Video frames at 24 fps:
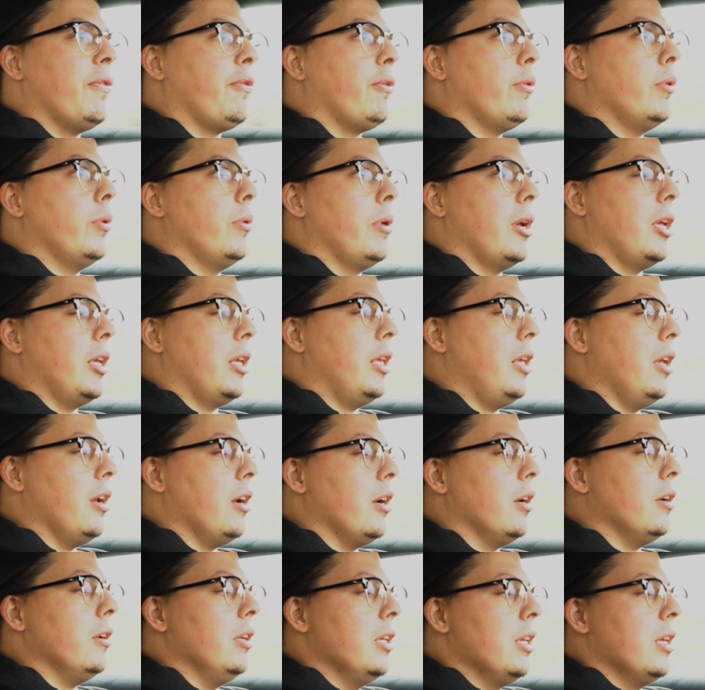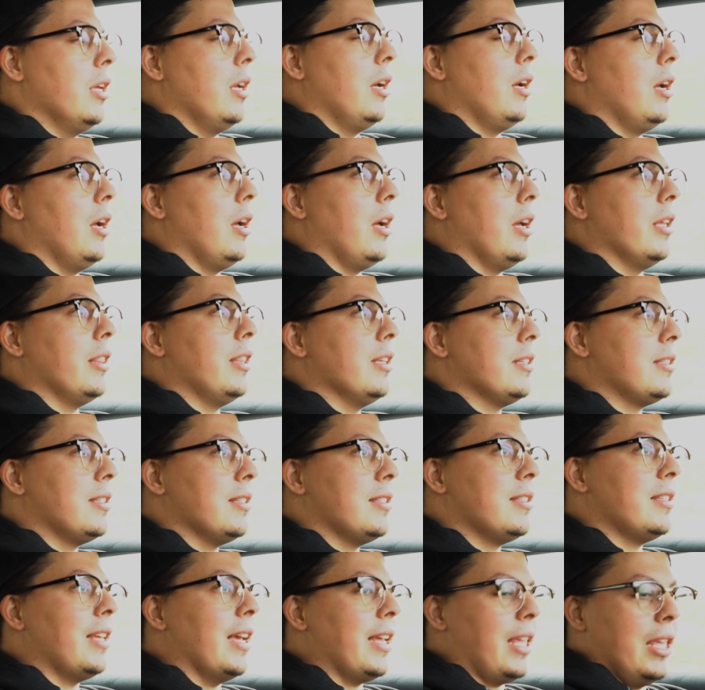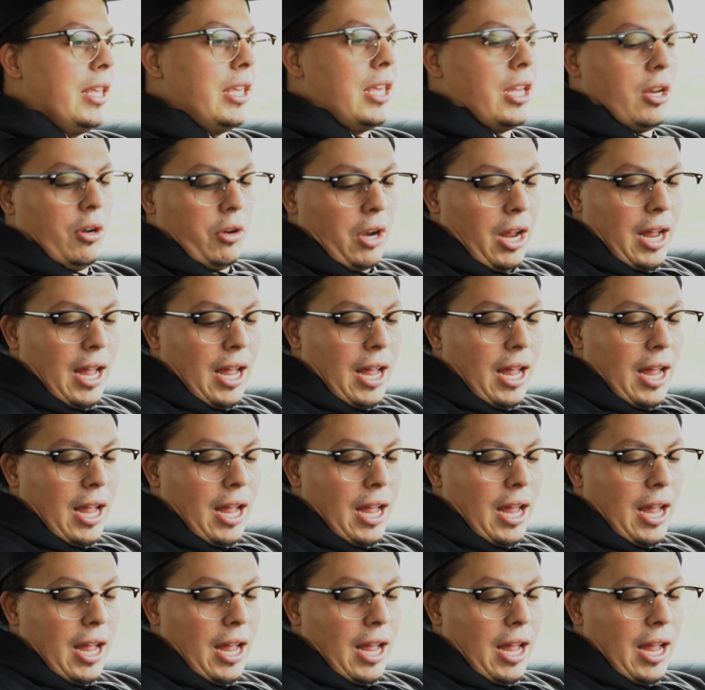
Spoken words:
freeway here. This is second gear.